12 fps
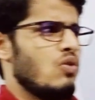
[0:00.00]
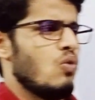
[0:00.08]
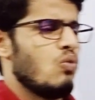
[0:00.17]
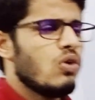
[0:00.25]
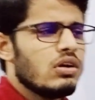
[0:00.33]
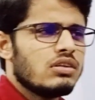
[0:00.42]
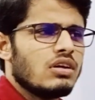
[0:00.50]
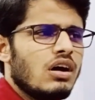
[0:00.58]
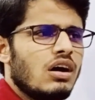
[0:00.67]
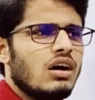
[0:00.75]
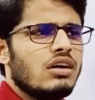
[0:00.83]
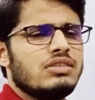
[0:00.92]
What
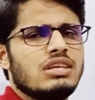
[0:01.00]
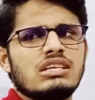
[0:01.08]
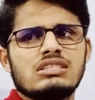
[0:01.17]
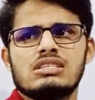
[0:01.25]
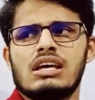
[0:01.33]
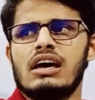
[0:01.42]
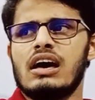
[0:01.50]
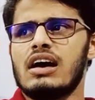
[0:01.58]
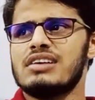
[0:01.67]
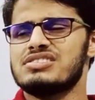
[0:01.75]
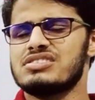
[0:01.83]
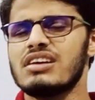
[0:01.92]
are this
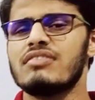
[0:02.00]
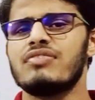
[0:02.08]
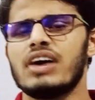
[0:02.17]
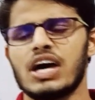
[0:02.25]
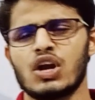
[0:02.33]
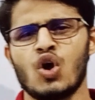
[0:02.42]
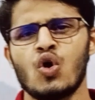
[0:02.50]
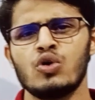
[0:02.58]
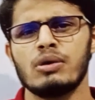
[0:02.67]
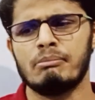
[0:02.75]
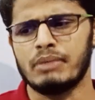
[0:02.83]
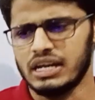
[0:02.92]
stuff
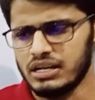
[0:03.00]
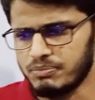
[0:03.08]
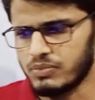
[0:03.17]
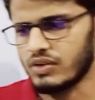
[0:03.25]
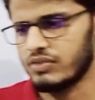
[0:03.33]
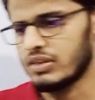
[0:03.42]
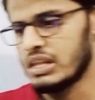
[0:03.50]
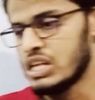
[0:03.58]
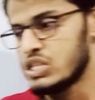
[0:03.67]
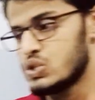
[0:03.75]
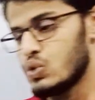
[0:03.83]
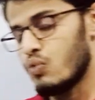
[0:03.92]
around made up of?
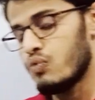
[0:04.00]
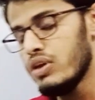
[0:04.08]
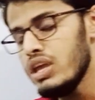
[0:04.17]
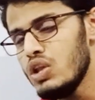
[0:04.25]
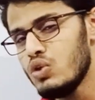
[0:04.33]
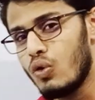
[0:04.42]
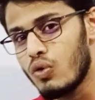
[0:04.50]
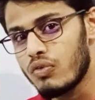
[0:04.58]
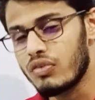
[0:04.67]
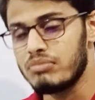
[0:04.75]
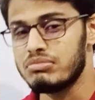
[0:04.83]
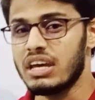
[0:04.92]
So we know
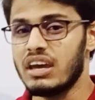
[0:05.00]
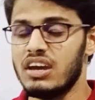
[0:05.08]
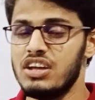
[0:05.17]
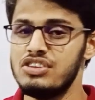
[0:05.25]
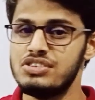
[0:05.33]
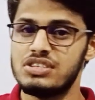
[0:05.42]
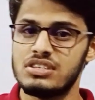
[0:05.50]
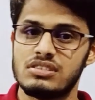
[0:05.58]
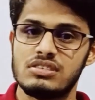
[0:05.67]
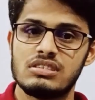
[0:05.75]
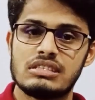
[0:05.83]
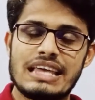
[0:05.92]
from the
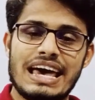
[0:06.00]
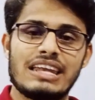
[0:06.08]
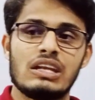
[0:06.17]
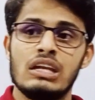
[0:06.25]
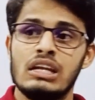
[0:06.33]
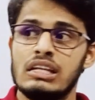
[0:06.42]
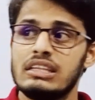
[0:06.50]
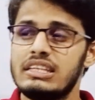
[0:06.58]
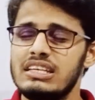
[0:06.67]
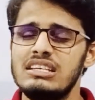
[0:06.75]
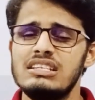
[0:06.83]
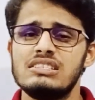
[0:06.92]
ancients that
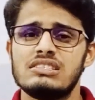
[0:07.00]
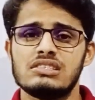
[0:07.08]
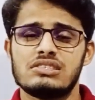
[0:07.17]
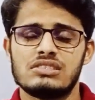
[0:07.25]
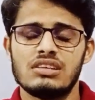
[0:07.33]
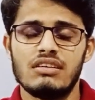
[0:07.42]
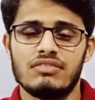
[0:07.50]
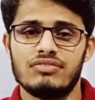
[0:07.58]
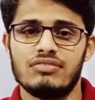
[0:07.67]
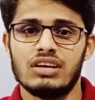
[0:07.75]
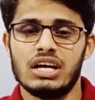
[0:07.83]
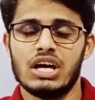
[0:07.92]
these stuff
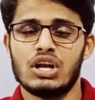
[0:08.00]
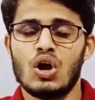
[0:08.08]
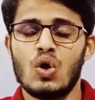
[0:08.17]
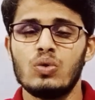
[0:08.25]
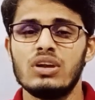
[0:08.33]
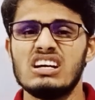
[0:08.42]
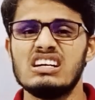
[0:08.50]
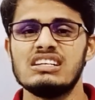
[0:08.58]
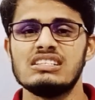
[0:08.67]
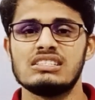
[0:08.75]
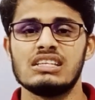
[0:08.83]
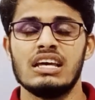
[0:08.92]
around
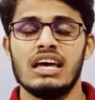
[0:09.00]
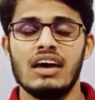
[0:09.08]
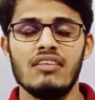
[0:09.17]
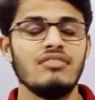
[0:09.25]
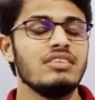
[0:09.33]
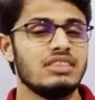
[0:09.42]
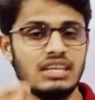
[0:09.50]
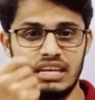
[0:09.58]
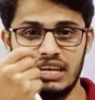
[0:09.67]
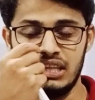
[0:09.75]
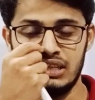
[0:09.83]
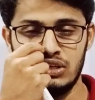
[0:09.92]
us, everything
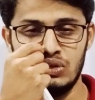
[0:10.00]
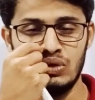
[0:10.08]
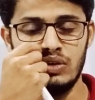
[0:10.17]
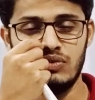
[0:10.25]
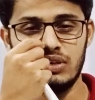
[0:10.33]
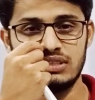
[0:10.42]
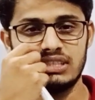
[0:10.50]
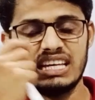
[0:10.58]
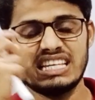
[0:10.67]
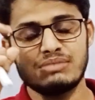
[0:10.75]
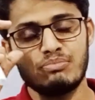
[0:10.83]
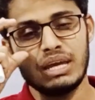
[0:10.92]
in the universe
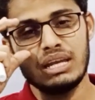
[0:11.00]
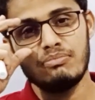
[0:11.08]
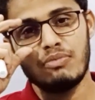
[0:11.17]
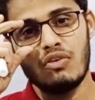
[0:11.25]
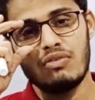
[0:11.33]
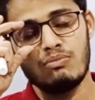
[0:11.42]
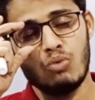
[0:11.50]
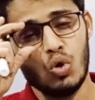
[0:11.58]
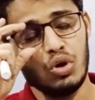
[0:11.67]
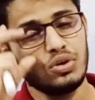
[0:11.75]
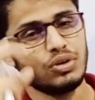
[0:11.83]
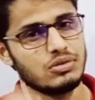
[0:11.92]
is made up of
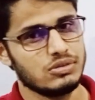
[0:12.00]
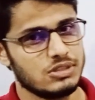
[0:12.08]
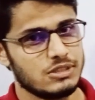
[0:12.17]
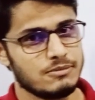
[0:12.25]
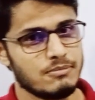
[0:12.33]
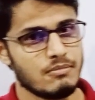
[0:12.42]
molecules.